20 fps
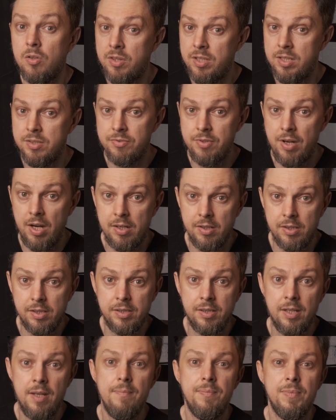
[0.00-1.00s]
this
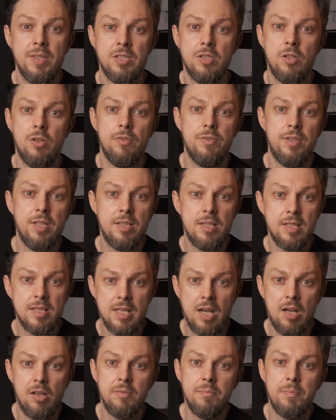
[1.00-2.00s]
record so that the
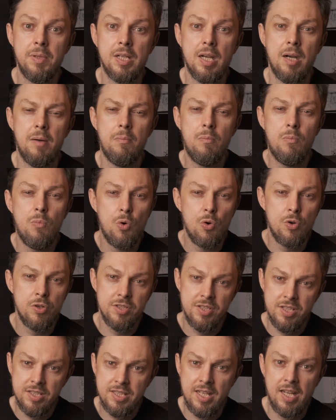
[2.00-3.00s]
sound become more
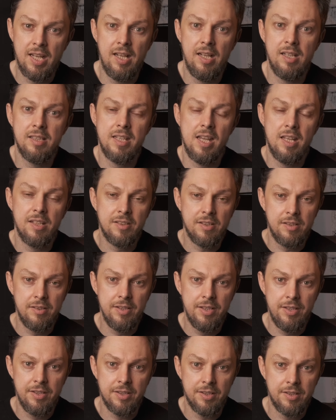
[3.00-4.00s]
detailed and
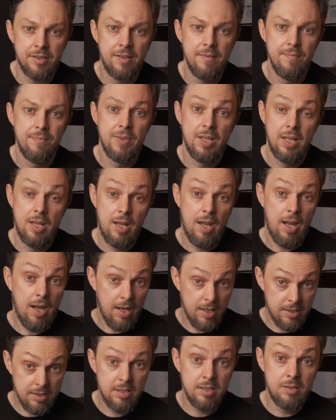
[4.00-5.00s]
clear,
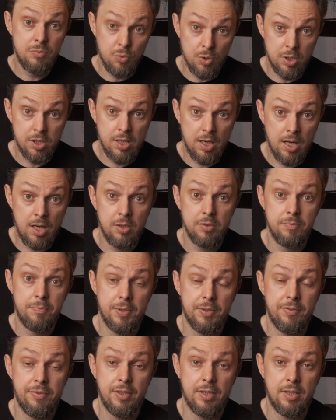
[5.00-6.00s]
and it worked out
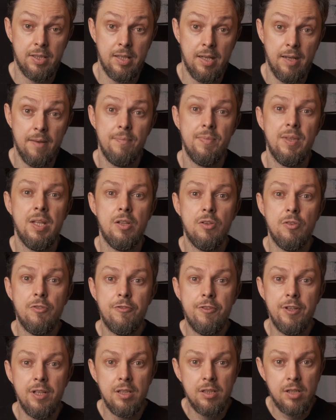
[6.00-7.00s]
perfectly. You
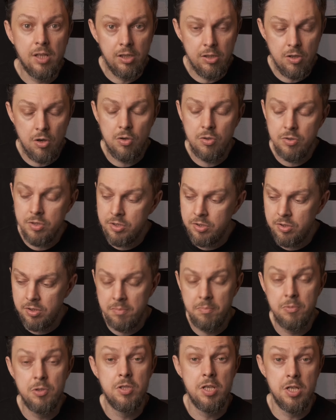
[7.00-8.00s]
feel close to the
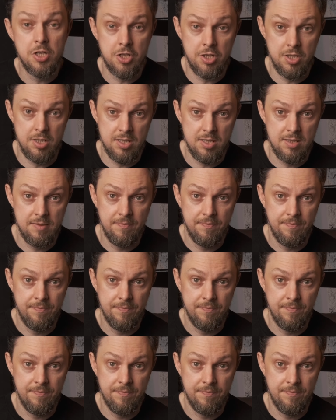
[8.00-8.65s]
musicians.